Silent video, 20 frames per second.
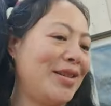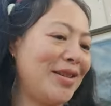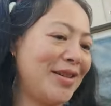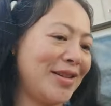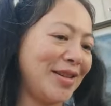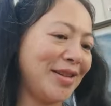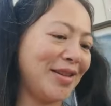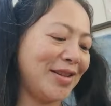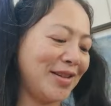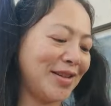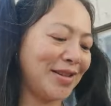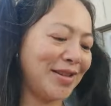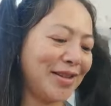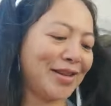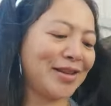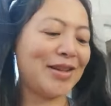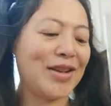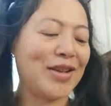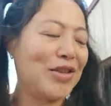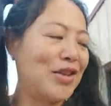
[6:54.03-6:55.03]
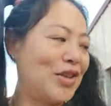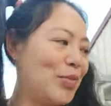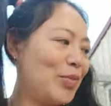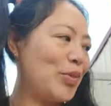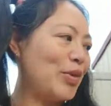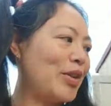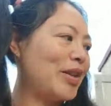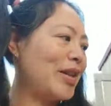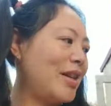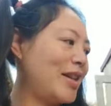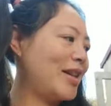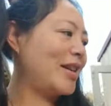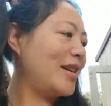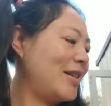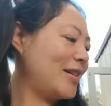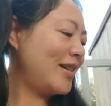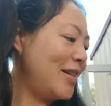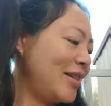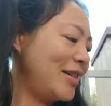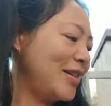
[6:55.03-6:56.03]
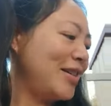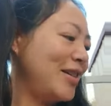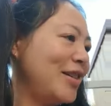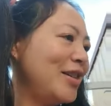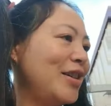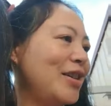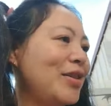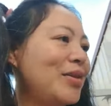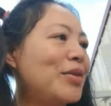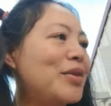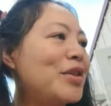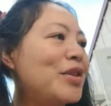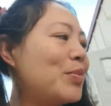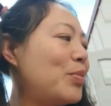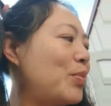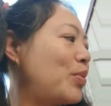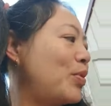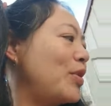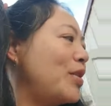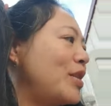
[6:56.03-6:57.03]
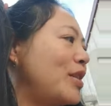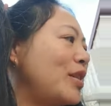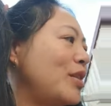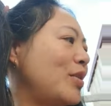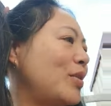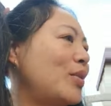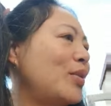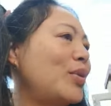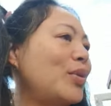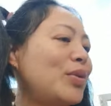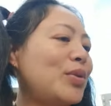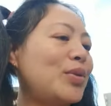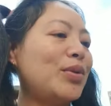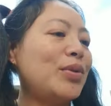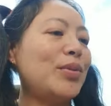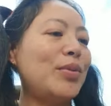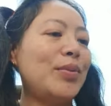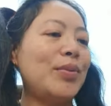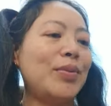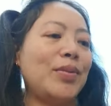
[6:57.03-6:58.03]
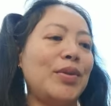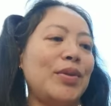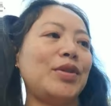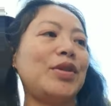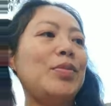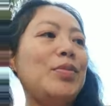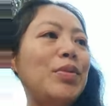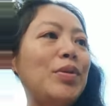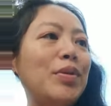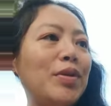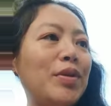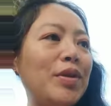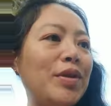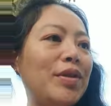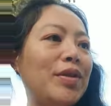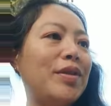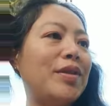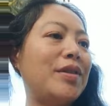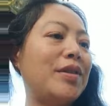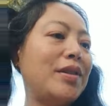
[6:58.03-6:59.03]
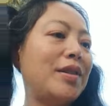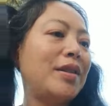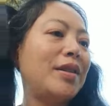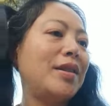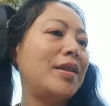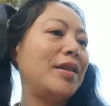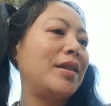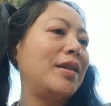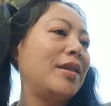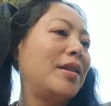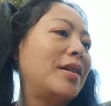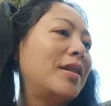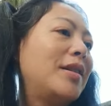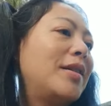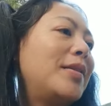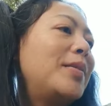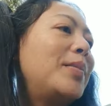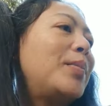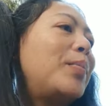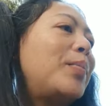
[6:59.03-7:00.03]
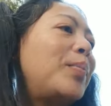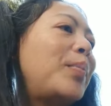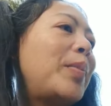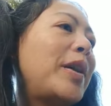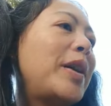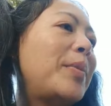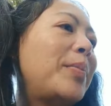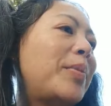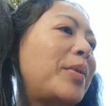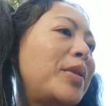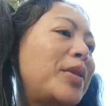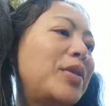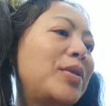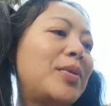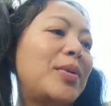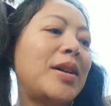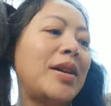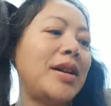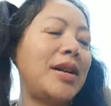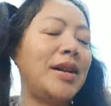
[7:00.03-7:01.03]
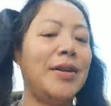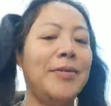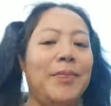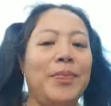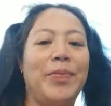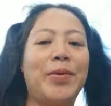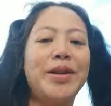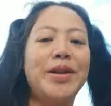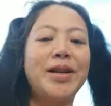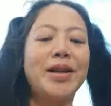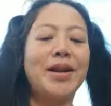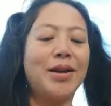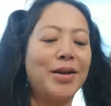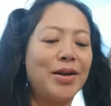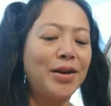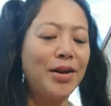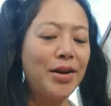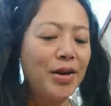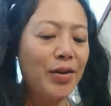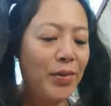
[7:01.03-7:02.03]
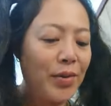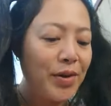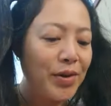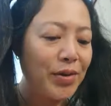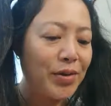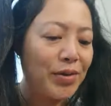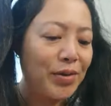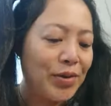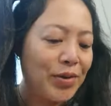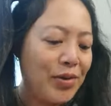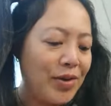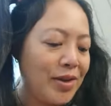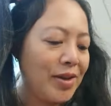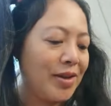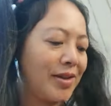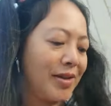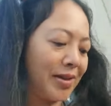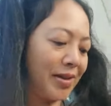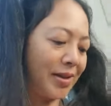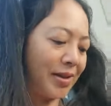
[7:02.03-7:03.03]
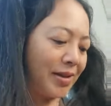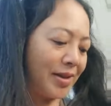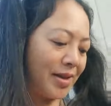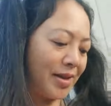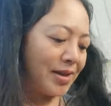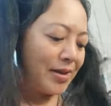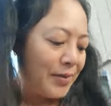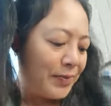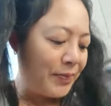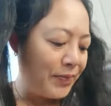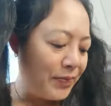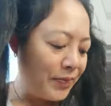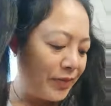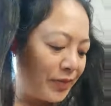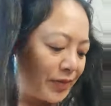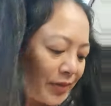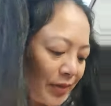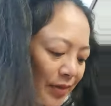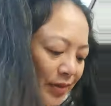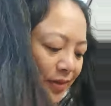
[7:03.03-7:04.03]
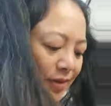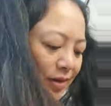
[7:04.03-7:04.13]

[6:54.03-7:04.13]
It's now spring here, which is pretty awesome. Let's put this paintbrush away. But yeah, one of the good things, I